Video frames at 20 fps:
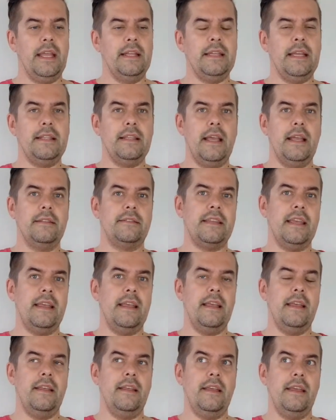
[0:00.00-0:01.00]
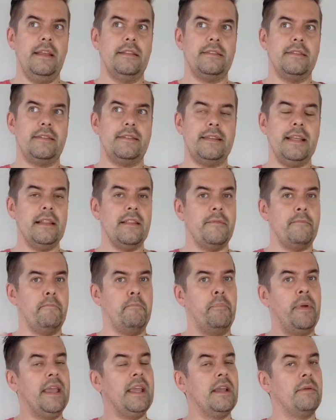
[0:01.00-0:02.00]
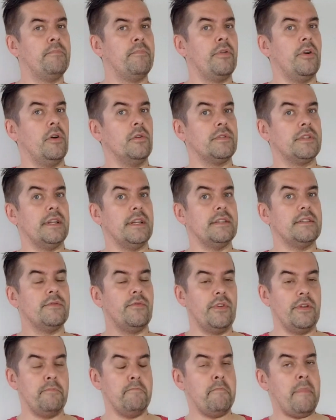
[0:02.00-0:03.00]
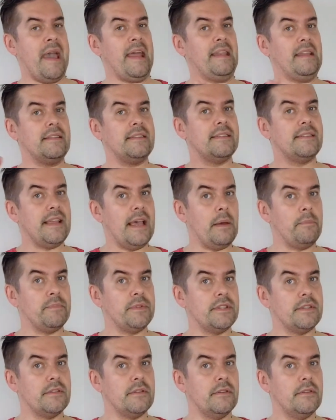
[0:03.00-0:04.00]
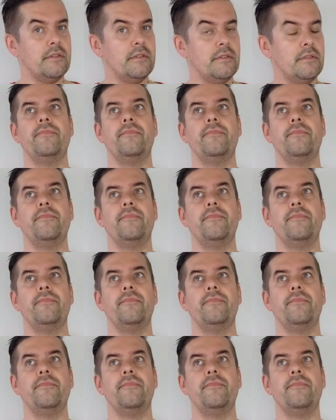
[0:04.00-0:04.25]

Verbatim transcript: it, it, it's, a, it's a still a big process with many steps.